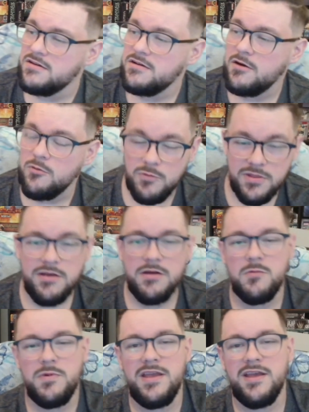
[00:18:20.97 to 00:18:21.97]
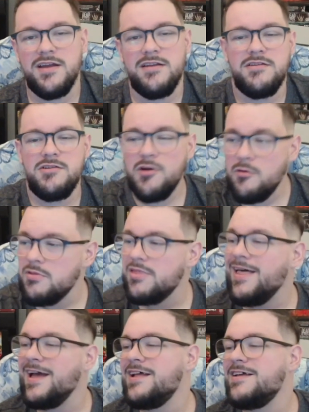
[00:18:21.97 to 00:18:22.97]
a really good weekend. Don't
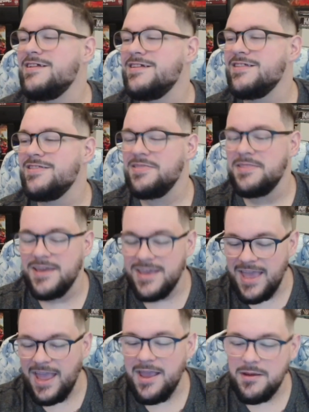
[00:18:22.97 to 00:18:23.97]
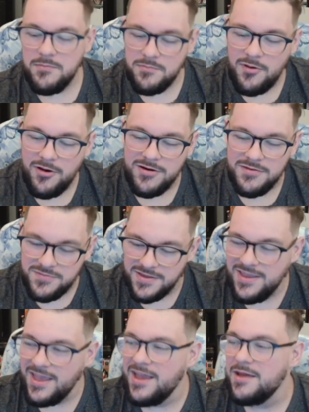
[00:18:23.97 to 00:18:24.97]
let the game part of the
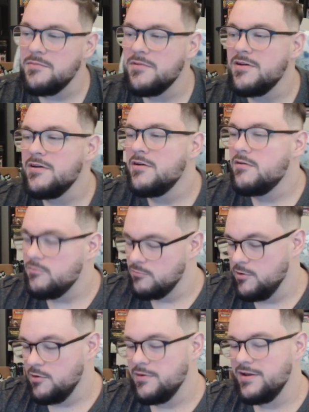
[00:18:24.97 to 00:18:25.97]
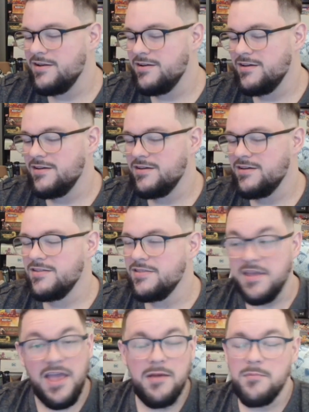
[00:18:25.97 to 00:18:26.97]
game ruin the
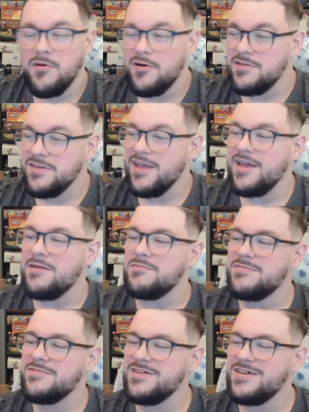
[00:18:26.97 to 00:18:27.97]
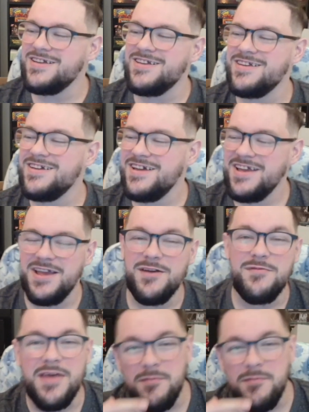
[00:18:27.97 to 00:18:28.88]
game part of the game, if that